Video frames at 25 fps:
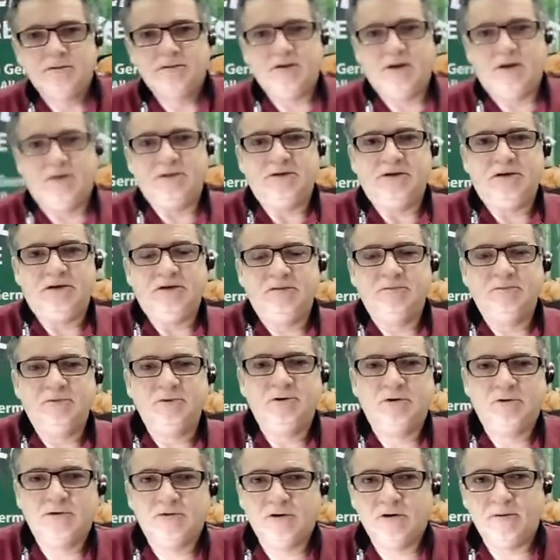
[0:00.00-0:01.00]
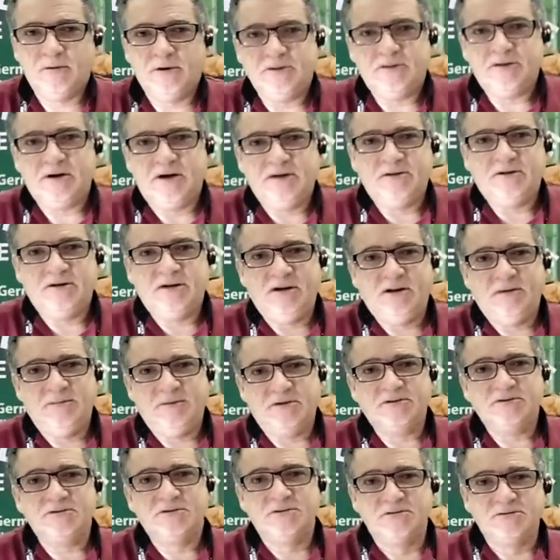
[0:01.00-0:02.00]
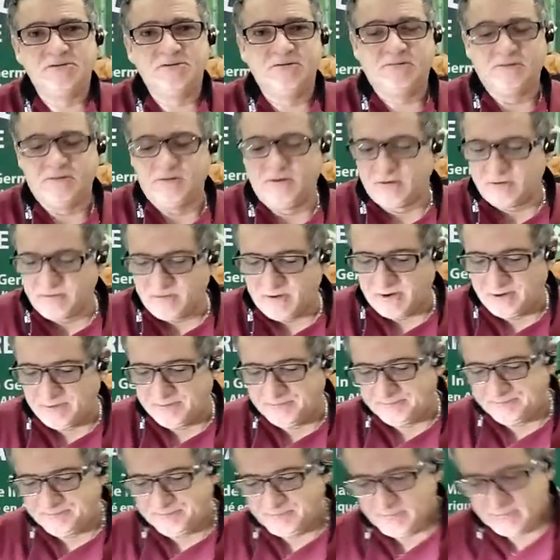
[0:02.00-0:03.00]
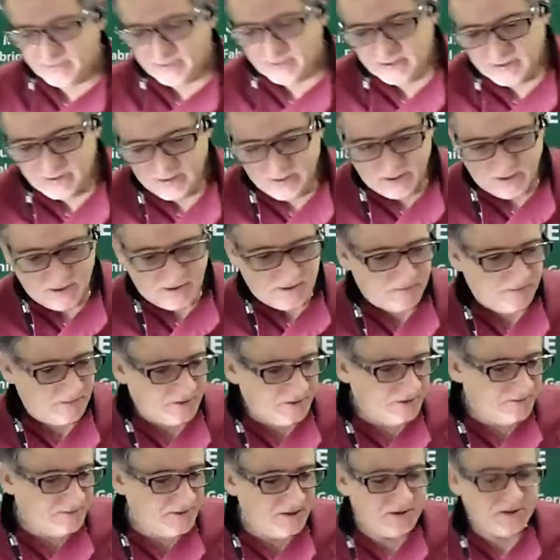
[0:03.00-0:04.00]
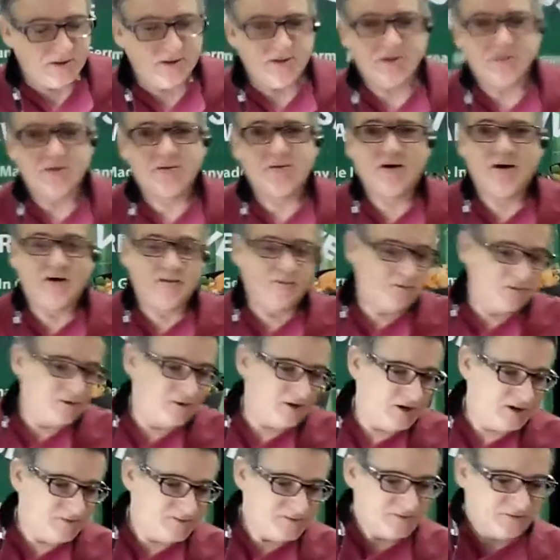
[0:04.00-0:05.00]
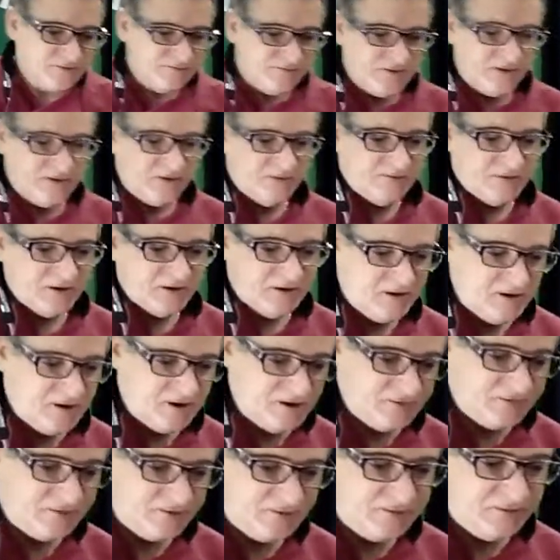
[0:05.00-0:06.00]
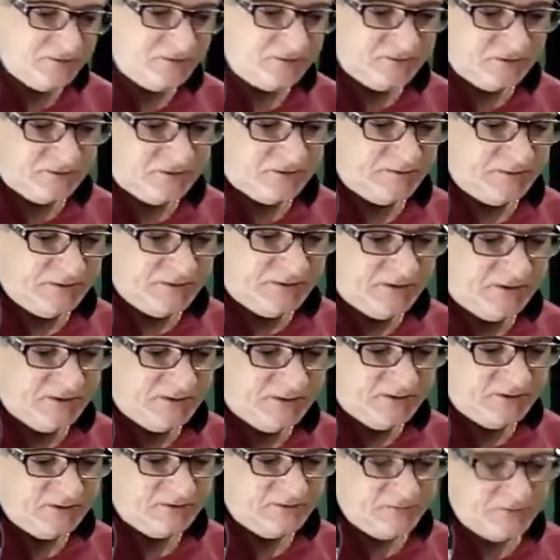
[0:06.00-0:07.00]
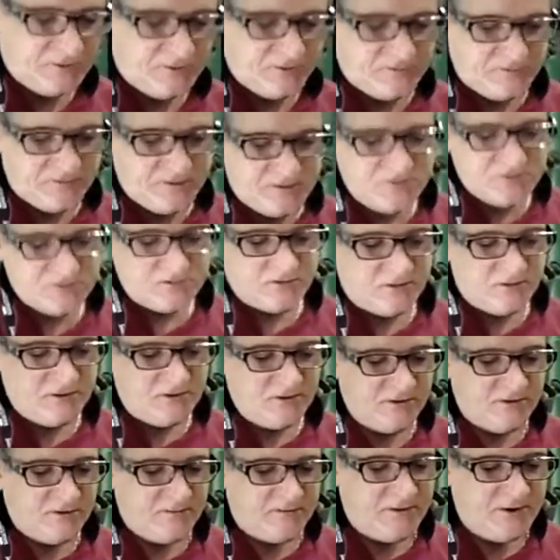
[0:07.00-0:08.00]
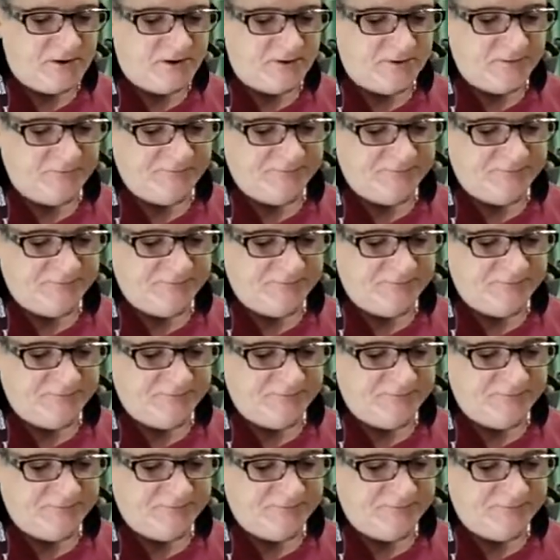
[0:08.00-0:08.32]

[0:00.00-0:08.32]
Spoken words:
Titanium cookware by Titanium Exclusive Cookware. When you're making a crepe, crepes are very, very hard to do. Normally you need a little bit of grease, oil, or butter.